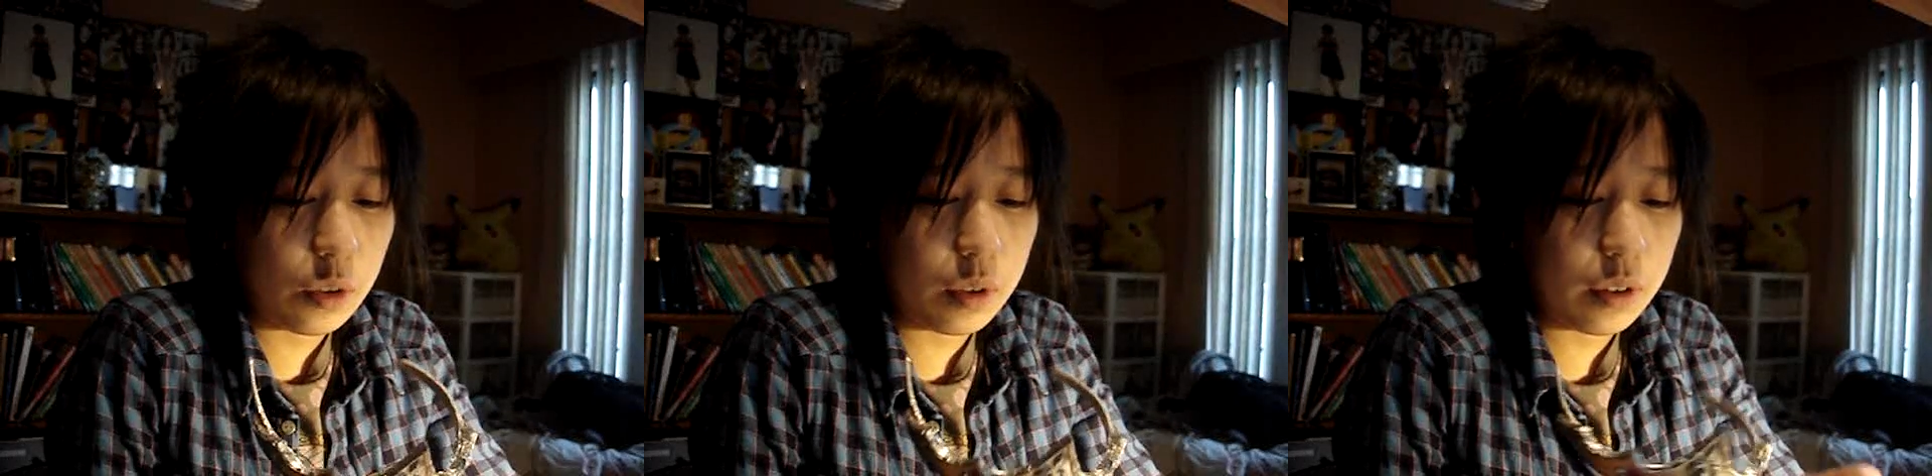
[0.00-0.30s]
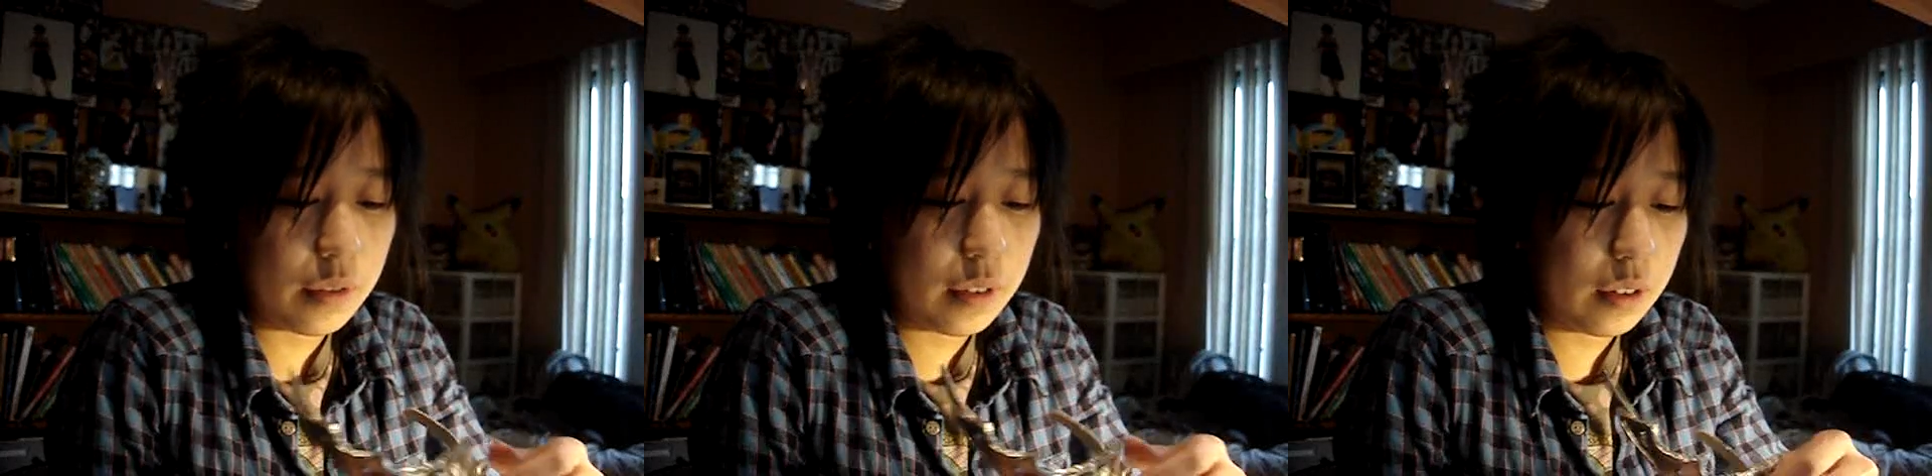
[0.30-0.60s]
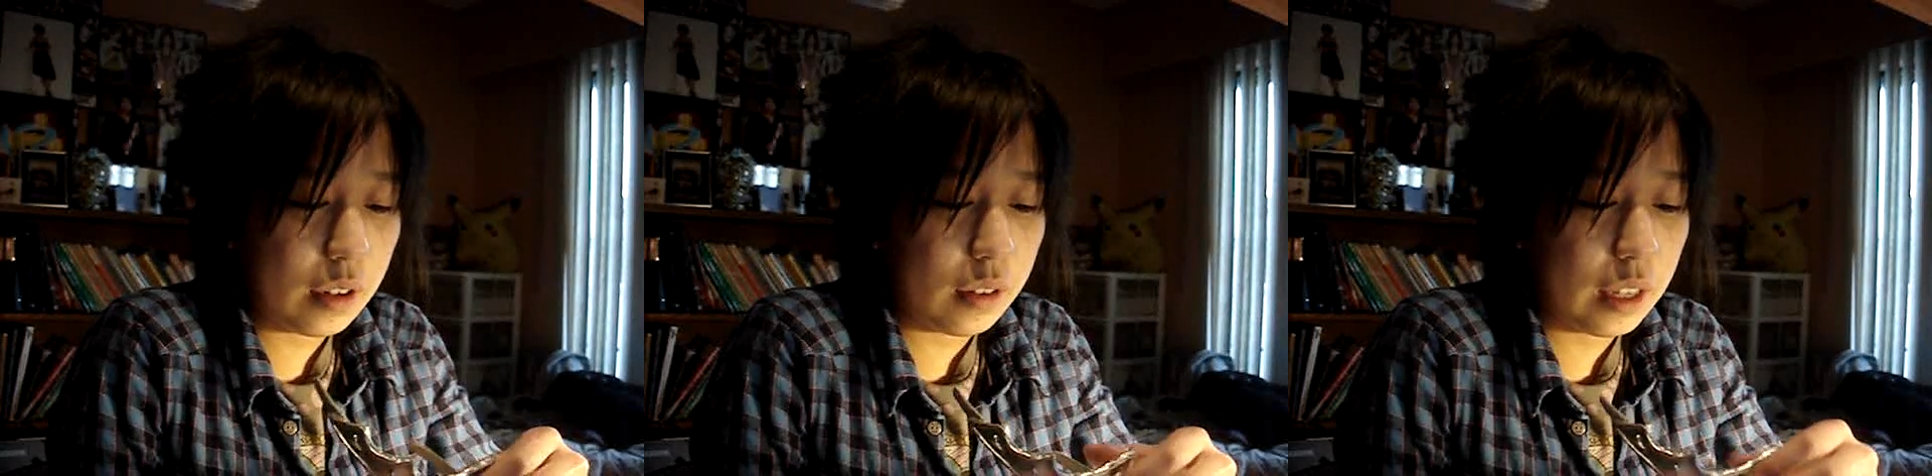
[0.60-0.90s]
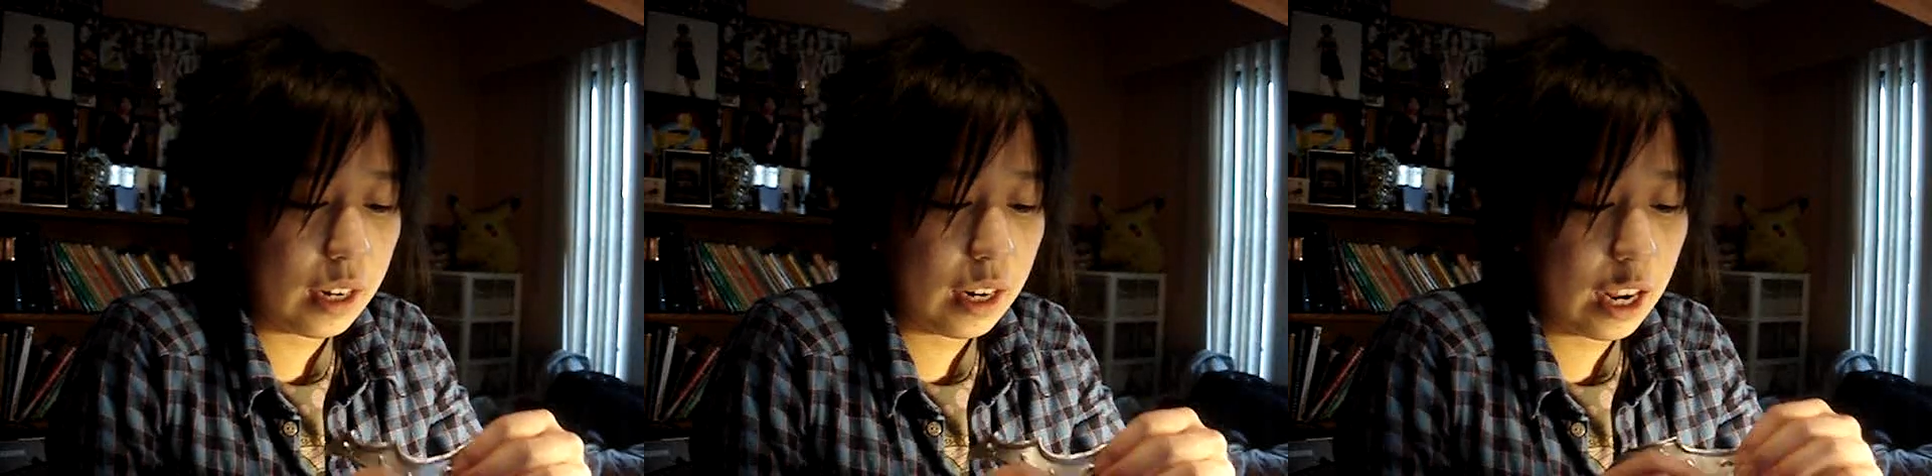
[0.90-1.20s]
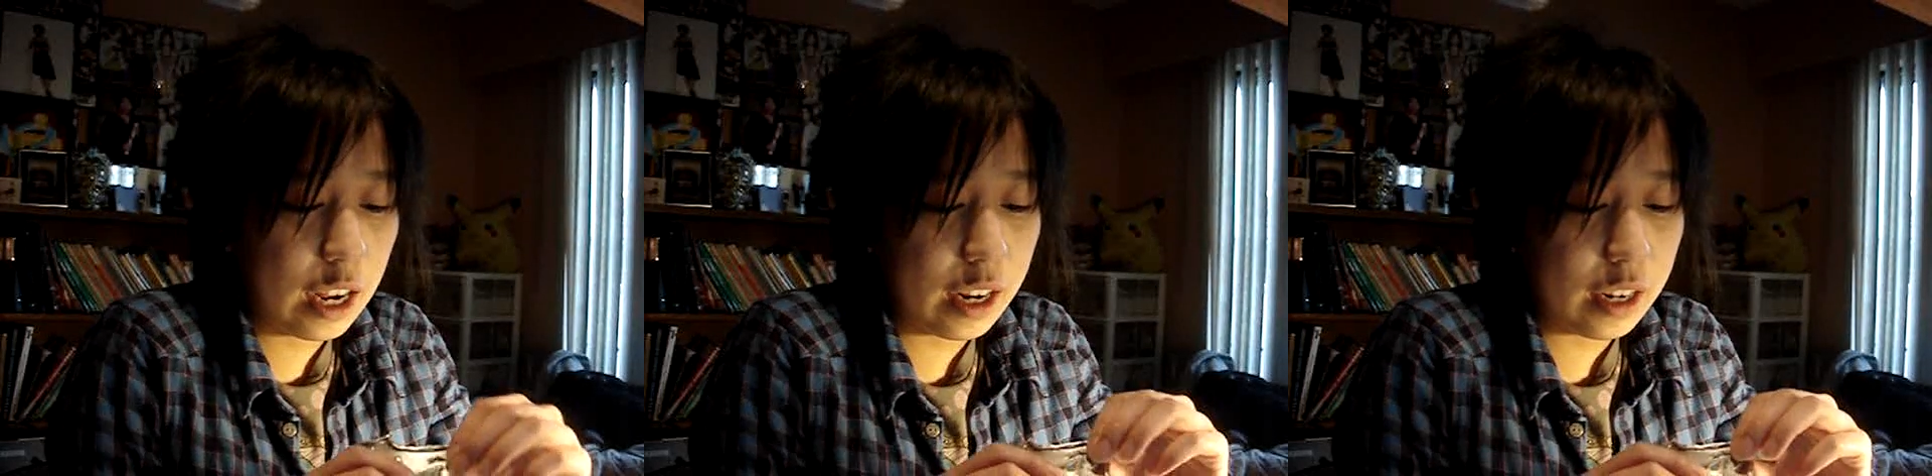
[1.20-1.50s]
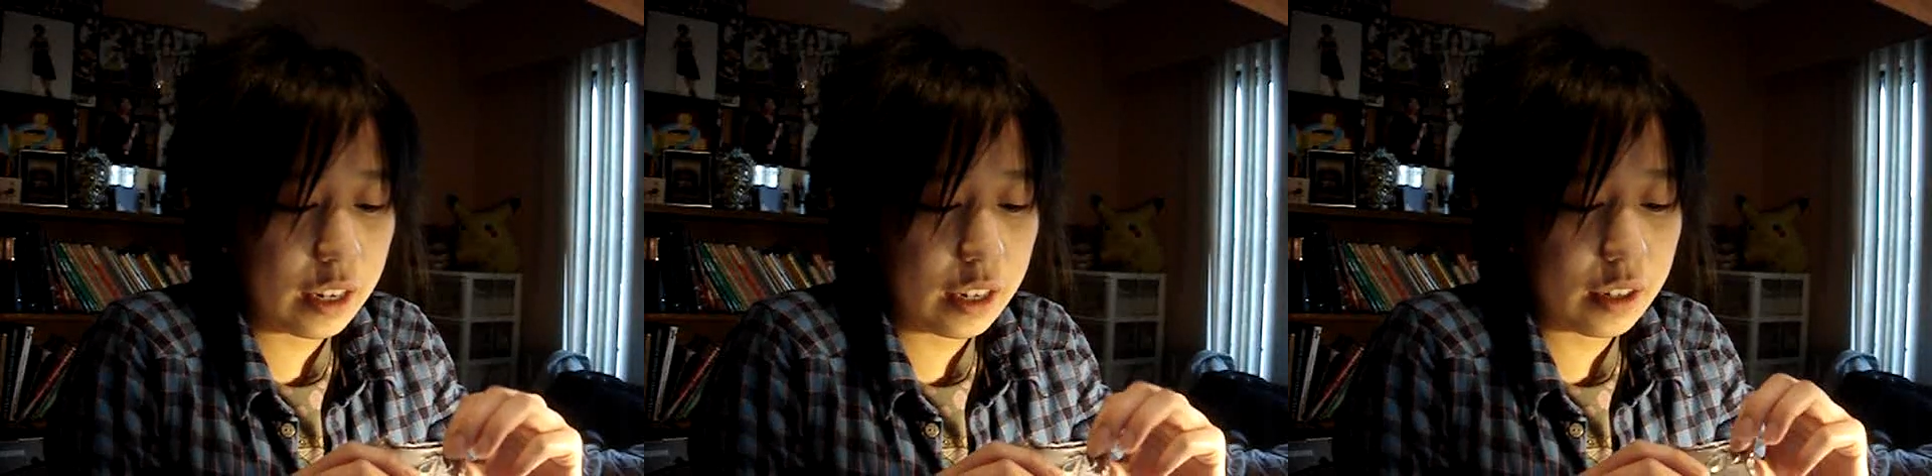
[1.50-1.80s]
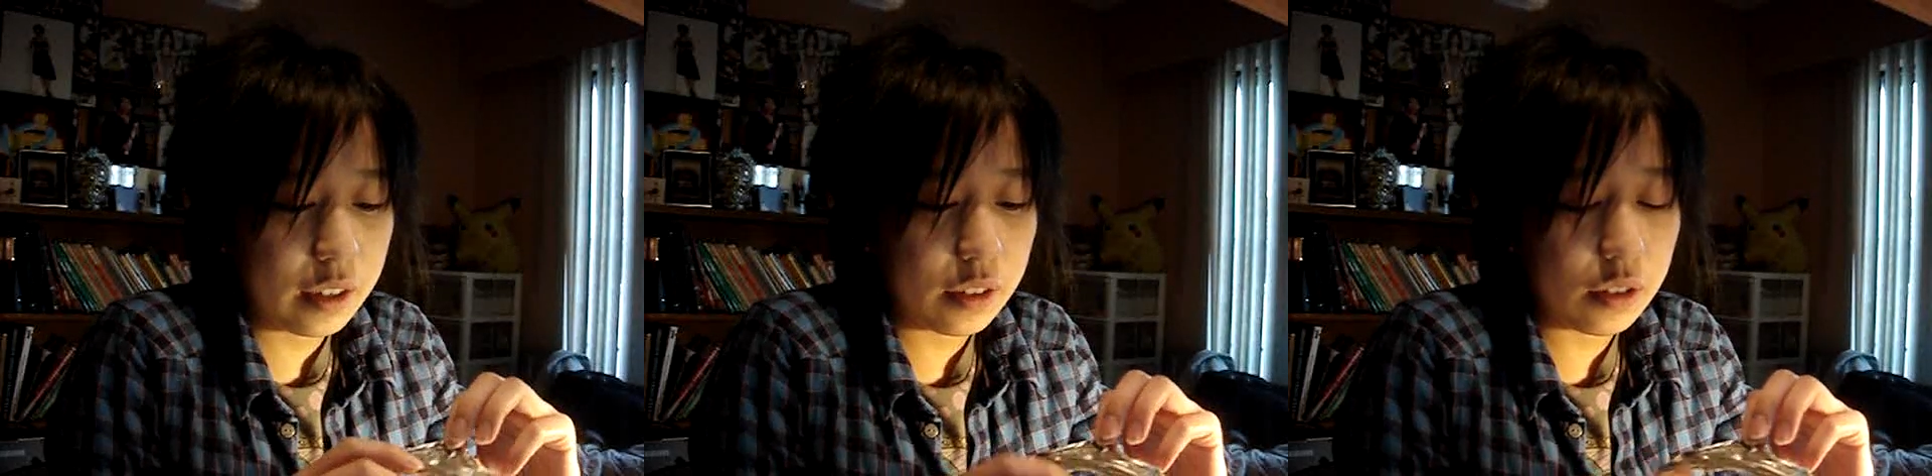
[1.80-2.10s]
you would have found out that I